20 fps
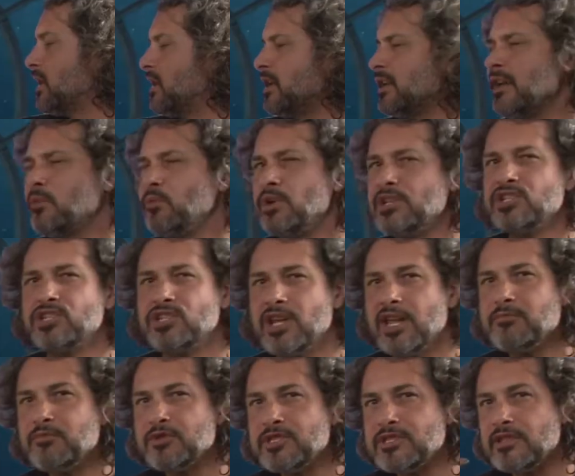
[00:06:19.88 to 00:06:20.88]
Now, what
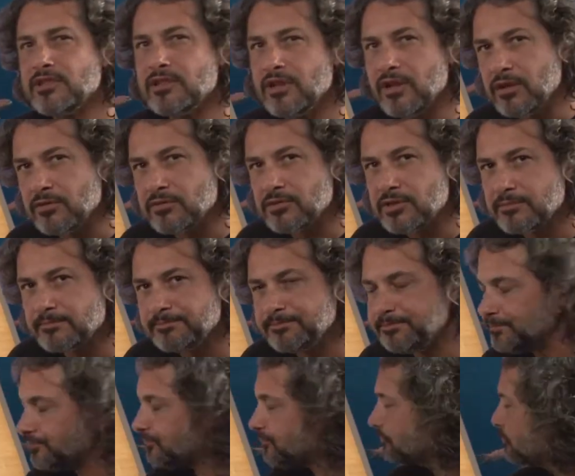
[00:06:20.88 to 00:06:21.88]
shape is the nose?
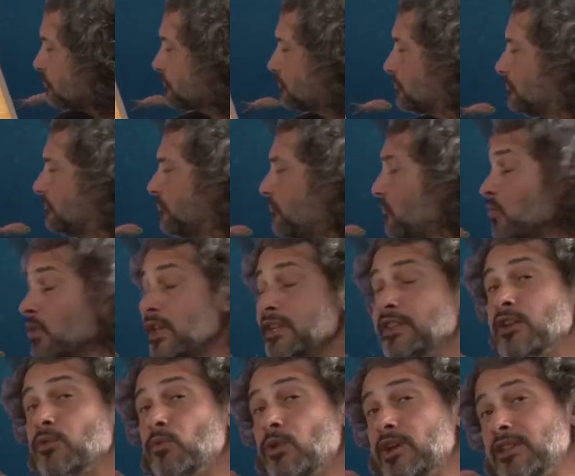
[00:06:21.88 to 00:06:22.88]
Well, I
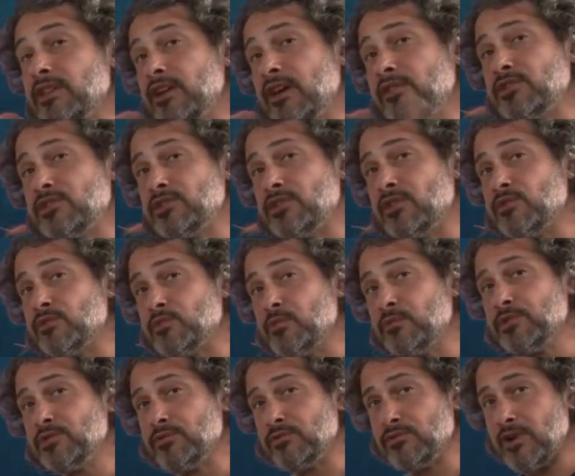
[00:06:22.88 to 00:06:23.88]
think one of the other shows when
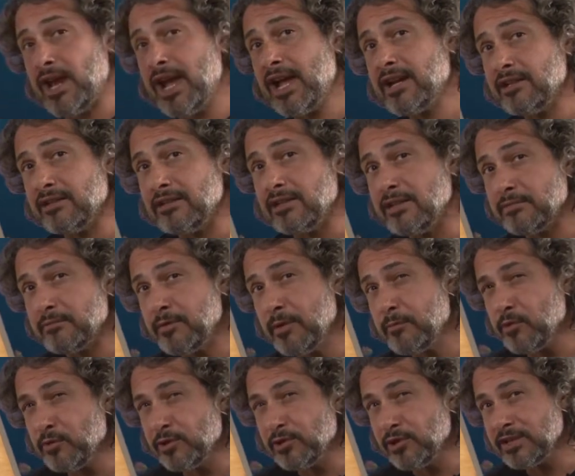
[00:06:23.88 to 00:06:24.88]
we drew Dracula,
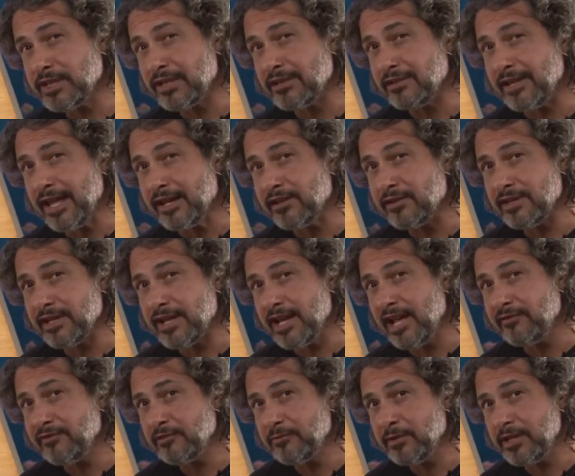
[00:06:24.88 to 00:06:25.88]
remember we looked at a letter of the
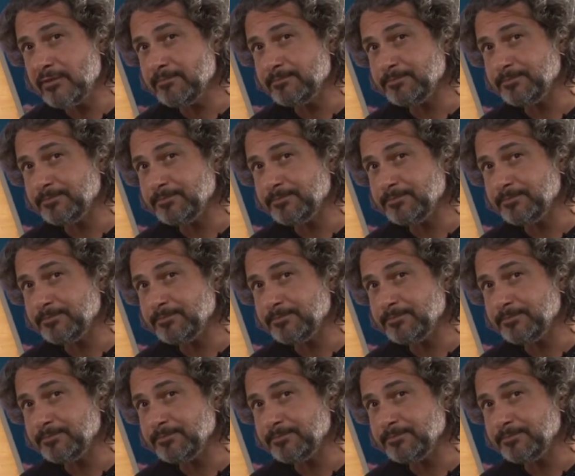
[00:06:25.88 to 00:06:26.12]
alphabet?